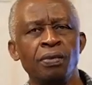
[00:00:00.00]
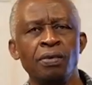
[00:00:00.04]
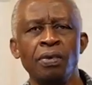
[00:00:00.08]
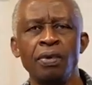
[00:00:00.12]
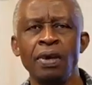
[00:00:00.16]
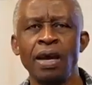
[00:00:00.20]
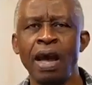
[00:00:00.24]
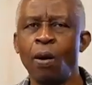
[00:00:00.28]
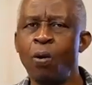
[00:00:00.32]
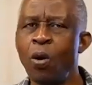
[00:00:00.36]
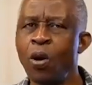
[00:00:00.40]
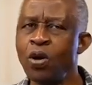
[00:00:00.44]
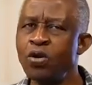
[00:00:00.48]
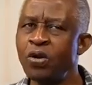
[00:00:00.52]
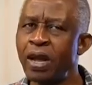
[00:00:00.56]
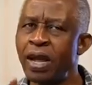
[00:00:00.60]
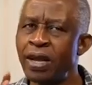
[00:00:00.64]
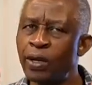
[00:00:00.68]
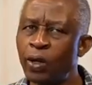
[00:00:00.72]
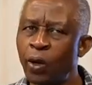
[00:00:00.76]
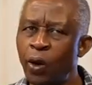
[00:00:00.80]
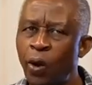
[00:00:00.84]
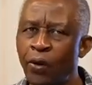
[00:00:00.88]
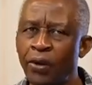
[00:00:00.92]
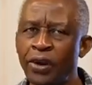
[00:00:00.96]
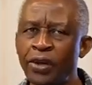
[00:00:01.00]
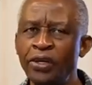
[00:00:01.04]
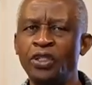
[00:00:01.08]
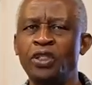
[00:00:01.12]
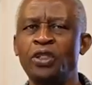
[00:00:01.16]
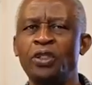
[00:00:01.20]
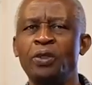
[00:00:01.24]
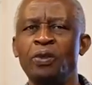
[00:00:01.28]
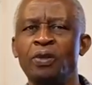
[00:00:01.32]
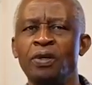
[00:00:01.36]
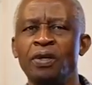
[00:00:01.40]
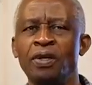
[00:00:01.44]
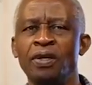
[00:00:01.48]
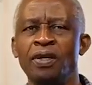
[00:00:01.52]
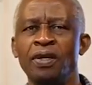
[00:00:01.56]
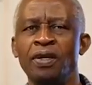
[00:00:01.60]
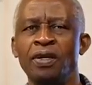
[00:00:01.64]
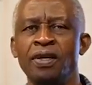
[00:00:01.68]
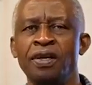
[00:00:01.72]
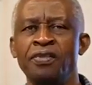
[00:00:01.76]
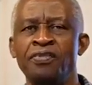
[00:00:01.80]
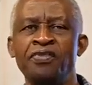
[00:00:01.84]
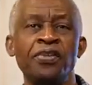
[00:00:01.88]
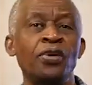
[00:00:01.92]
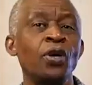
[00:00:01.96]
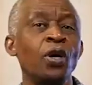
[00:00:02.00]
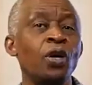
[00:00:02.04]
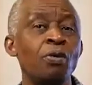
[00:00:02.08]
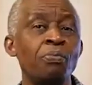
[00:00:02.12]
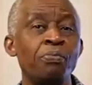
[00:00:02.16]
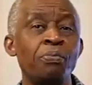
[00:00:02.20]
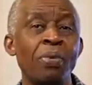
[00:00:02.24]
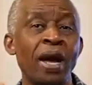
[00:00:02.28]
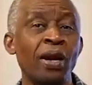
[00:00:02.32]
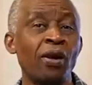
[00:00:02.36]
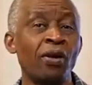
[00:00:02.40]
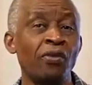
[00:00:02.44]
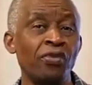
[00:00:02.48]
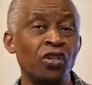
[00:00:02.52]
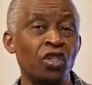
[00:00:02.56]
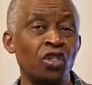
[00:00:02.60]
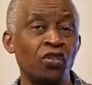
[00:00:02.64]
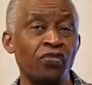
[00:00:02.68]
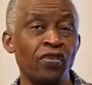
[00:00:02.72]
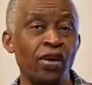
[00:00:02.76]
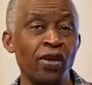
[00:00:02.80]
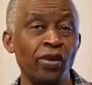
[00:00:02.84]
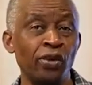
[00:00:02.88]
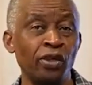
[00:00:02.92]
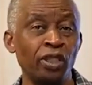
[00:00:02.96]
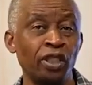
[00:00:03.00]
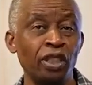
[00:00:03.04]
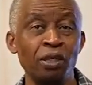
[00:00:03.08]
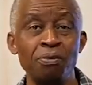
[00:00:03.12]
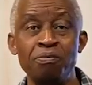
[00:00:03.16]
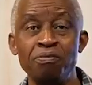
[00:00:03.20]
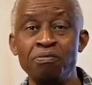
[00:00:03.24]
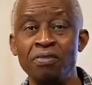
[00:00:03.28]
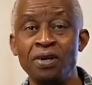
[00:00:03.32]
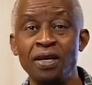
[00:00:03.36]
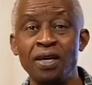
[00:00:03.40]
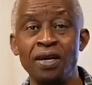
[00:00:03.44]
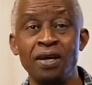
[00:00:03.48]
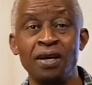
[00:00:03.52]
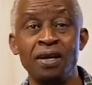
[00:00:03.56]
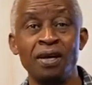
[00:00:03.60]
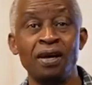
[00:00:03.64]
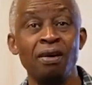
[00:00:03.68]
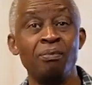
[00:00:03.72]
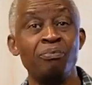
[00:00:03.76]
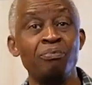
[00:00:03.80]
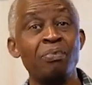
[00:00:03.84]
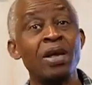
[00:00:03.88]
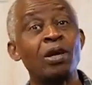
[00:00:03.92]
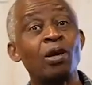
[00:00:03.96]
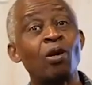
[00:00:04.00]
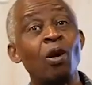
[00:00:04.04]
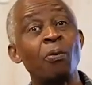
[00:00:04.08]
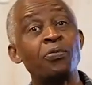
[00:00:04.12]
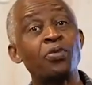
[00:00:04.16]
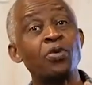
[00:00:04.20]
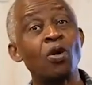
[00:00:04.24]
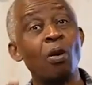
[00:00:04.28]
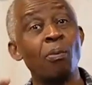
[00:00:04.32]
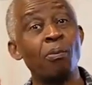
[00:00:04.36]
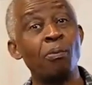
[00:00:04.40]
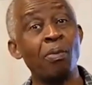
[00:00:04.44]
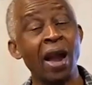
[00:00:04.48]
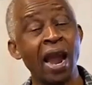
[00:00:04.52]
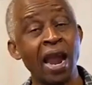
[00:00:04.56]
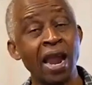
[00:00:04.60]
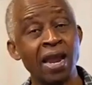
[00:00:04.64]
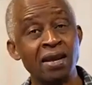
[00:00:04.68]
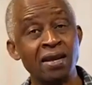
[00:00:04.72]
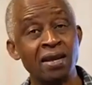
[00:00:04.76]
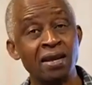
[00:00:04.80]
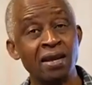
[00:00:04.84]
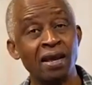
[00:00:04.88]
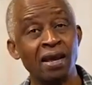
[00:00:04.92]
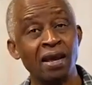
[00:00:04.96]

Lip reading: I want to encourage you. If you're going to be part of this fellowship, make up your mind.